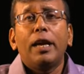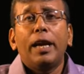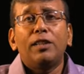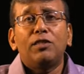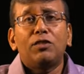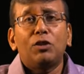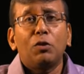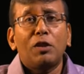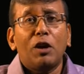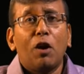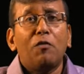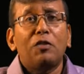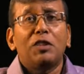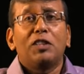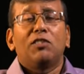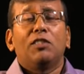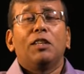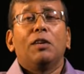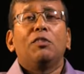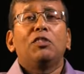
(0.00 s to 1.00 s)
And so they offered
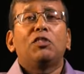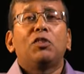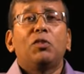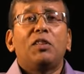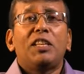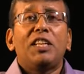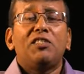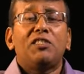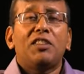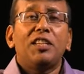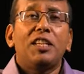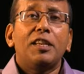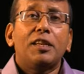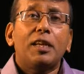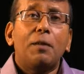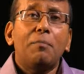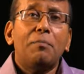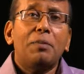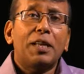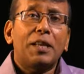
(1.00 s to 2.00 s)
their service to the East India
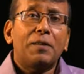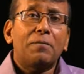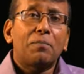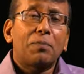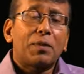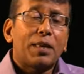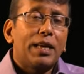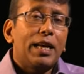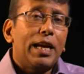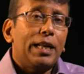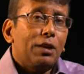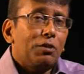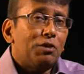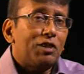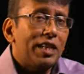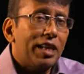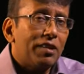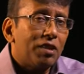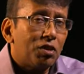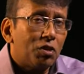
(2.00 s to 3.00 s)
Company. And there was
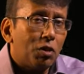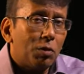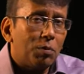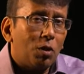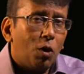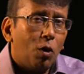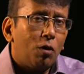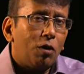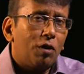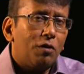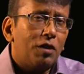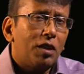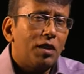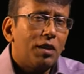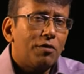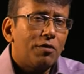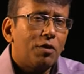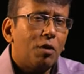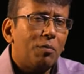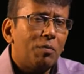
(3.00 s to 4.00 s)
another group called
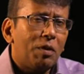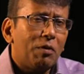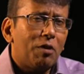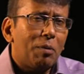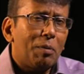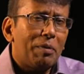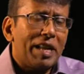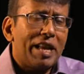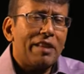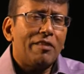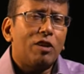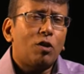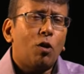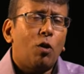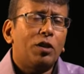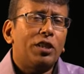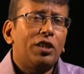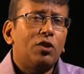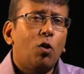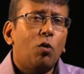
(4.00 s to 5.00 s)
from an area
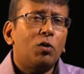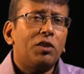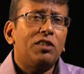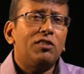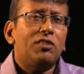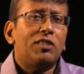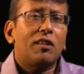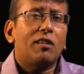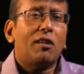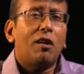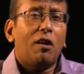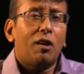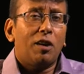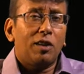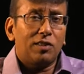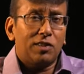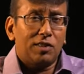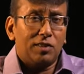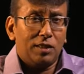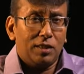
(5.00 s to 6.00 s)
called the Northern
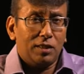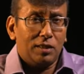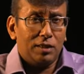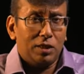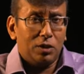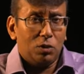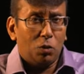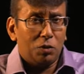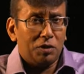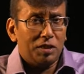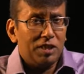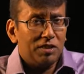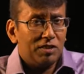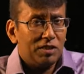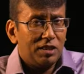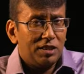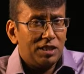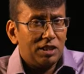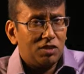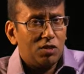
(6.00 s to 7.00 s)
Sarkars, the
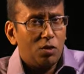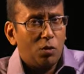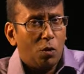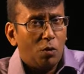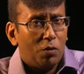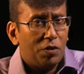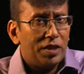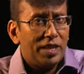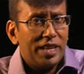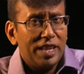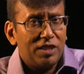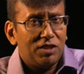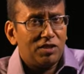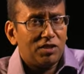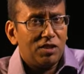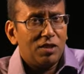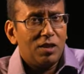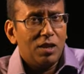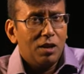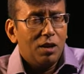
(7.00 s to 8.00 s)
northeast, just
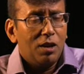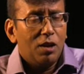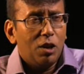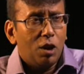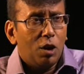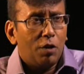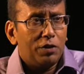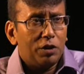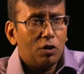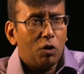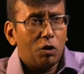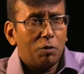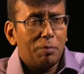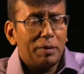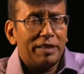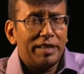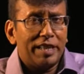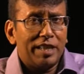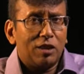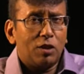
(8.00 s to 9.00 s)
northeast of the
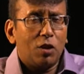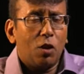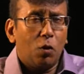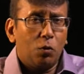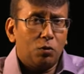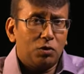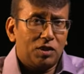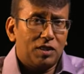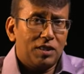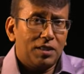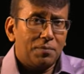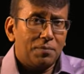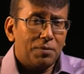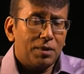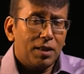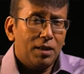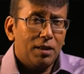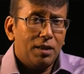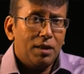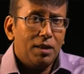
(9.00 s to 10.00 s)
Coromandel coast.
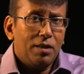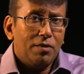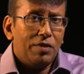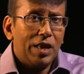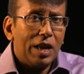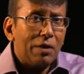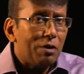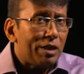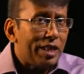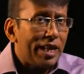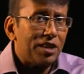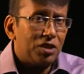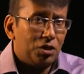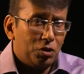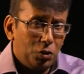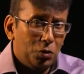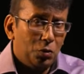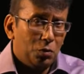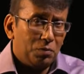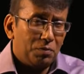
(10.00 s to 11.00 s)
They were there
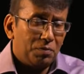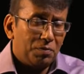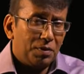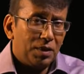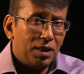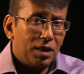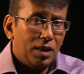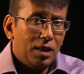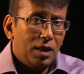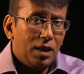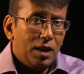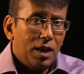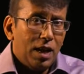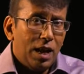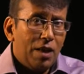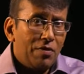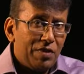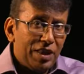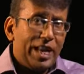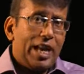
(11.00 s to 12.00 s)
too.
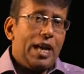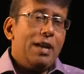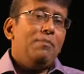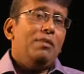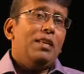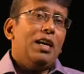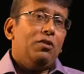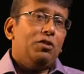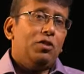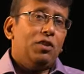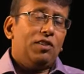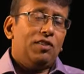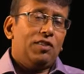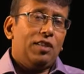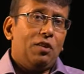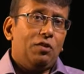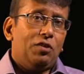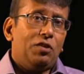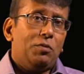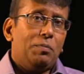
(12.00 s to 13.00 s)
And they came down to the
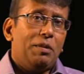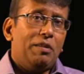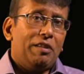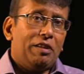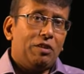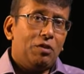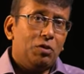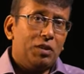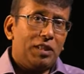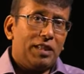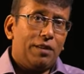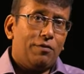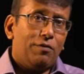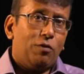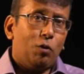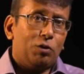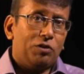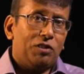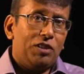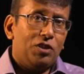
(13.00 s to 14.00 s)
south to be recruited at
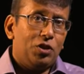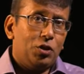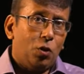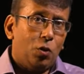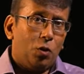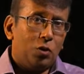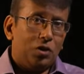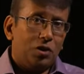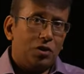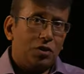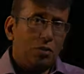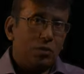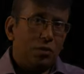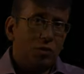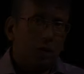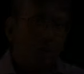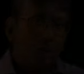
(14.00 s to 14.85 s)
Fort St. George.